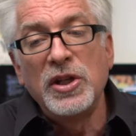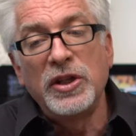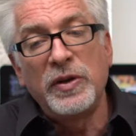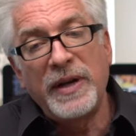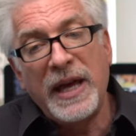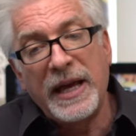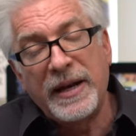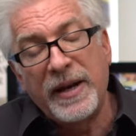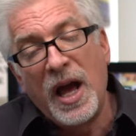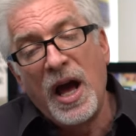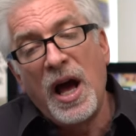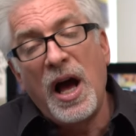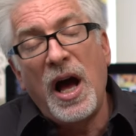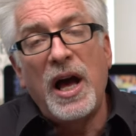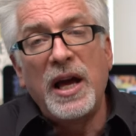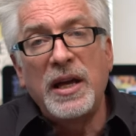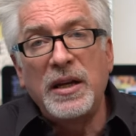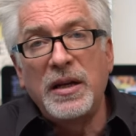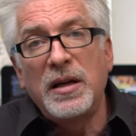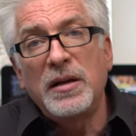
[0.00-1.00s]
So again,
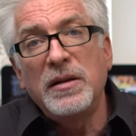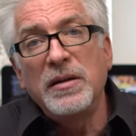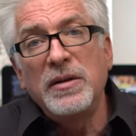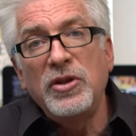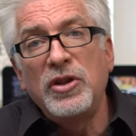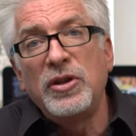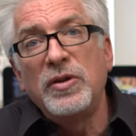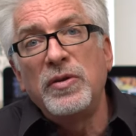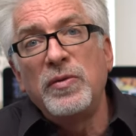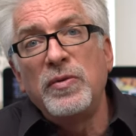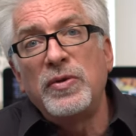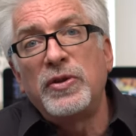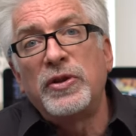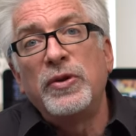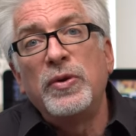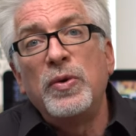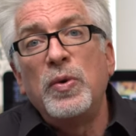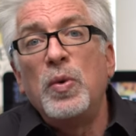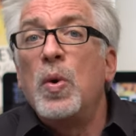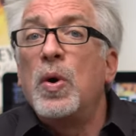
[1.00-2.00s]
I encourage you
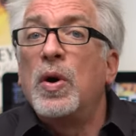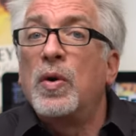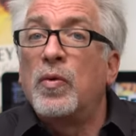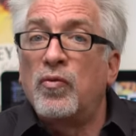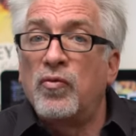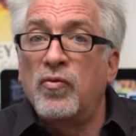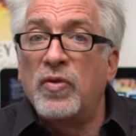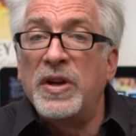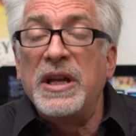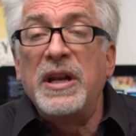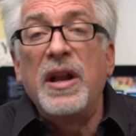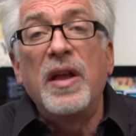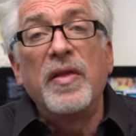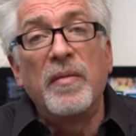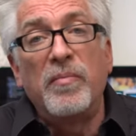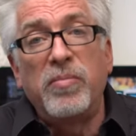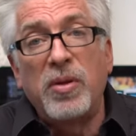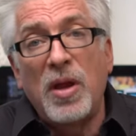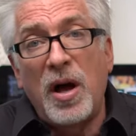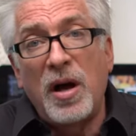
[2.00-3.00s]
to read
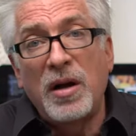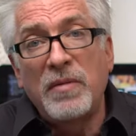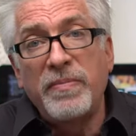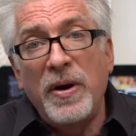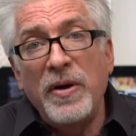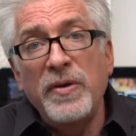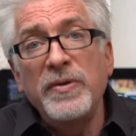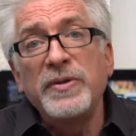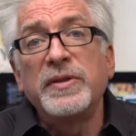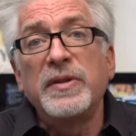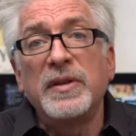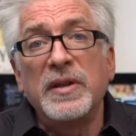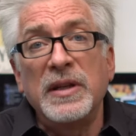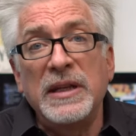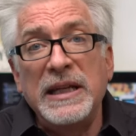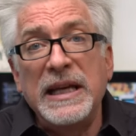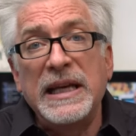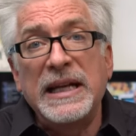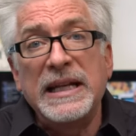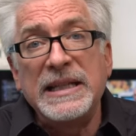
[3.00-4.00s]
the blog post,
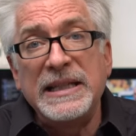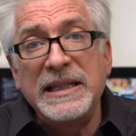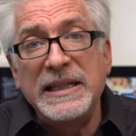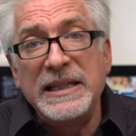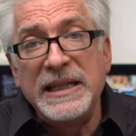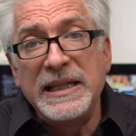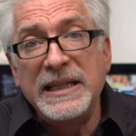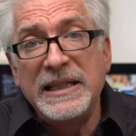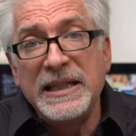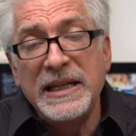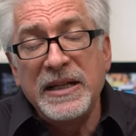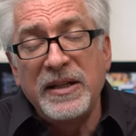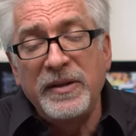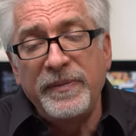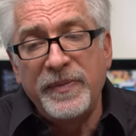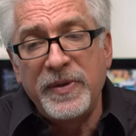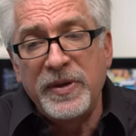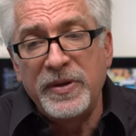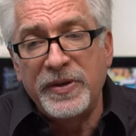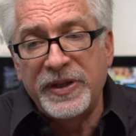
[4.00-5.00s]
get into
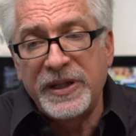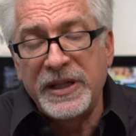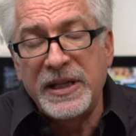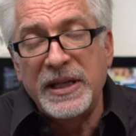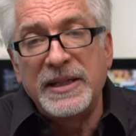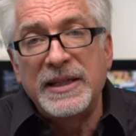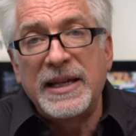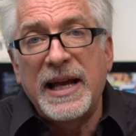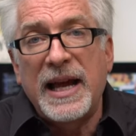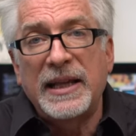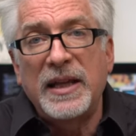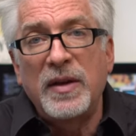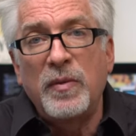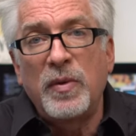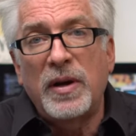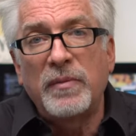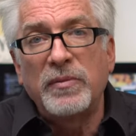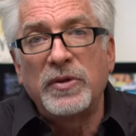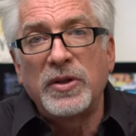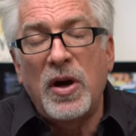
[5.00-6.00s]
detail. You'll see exactly
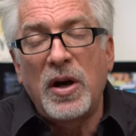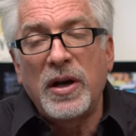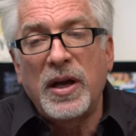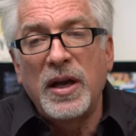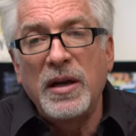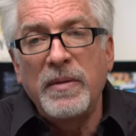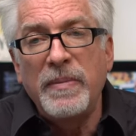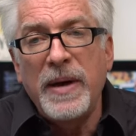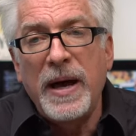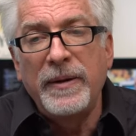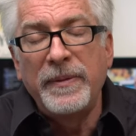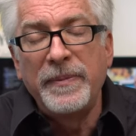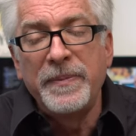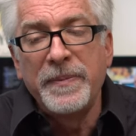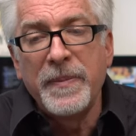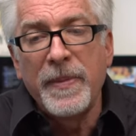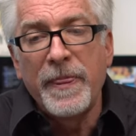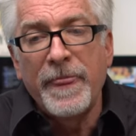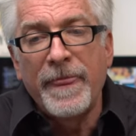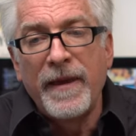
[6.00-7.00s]
what I'm talking about.
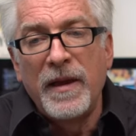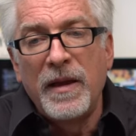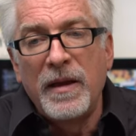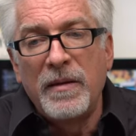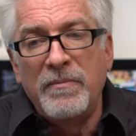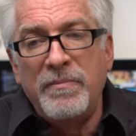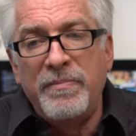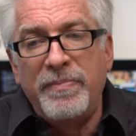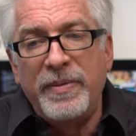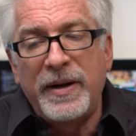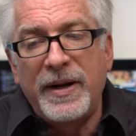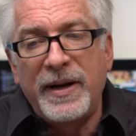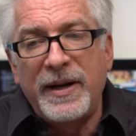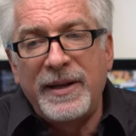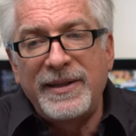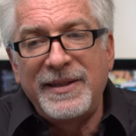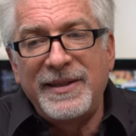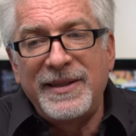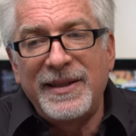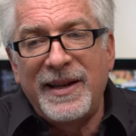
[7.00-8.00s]

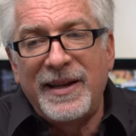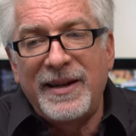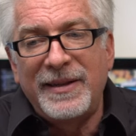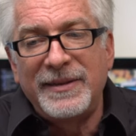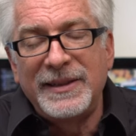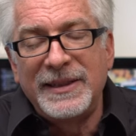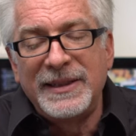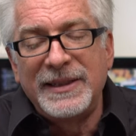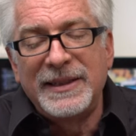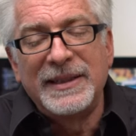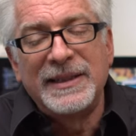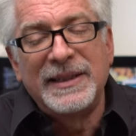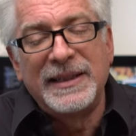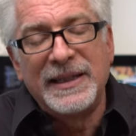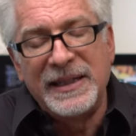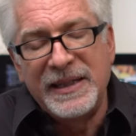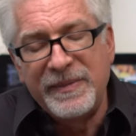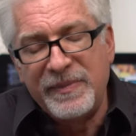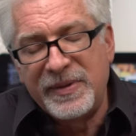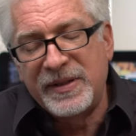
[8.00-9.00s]
But
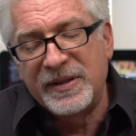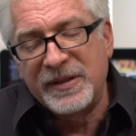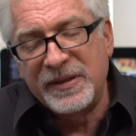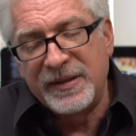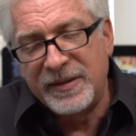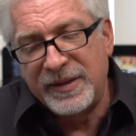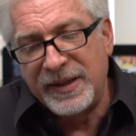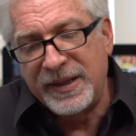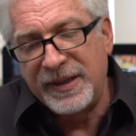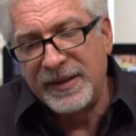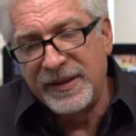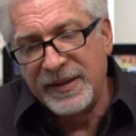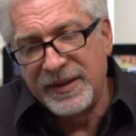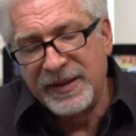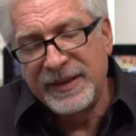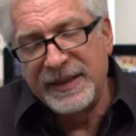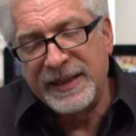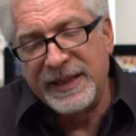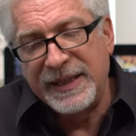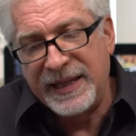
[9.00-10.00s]
I'm sorry,
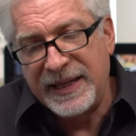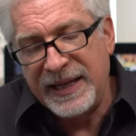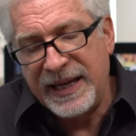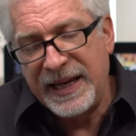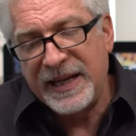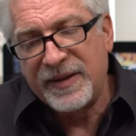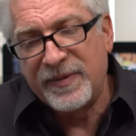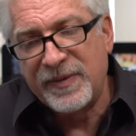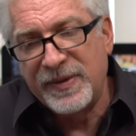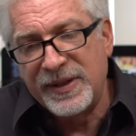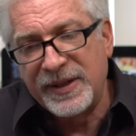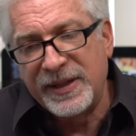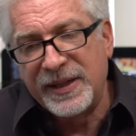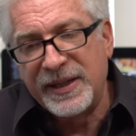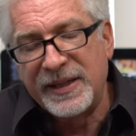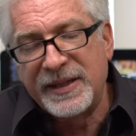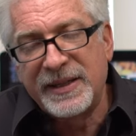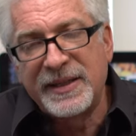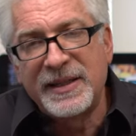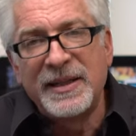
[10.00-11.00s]
I can't
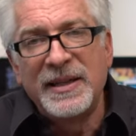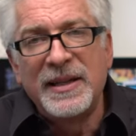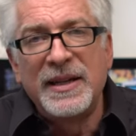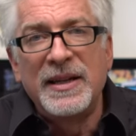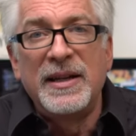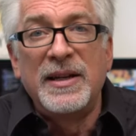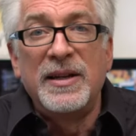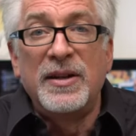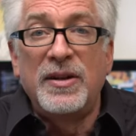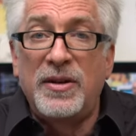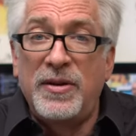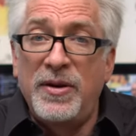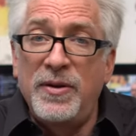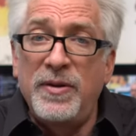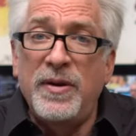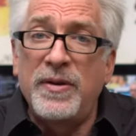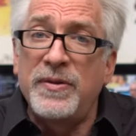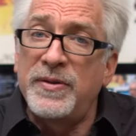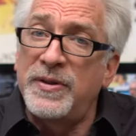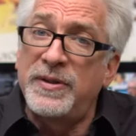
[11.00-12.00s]
resist.
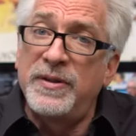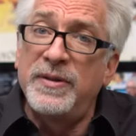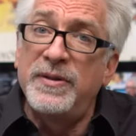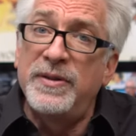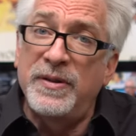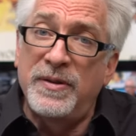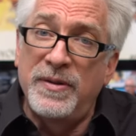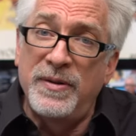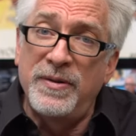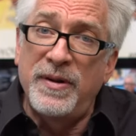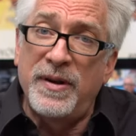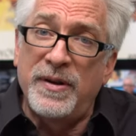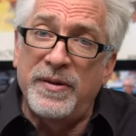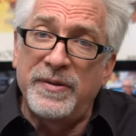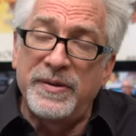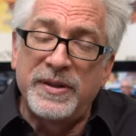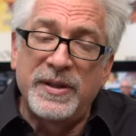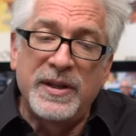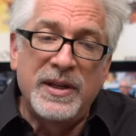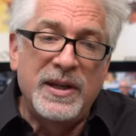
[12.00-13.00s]
Kudos to
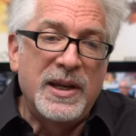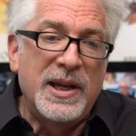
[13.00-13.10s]
Zacuto,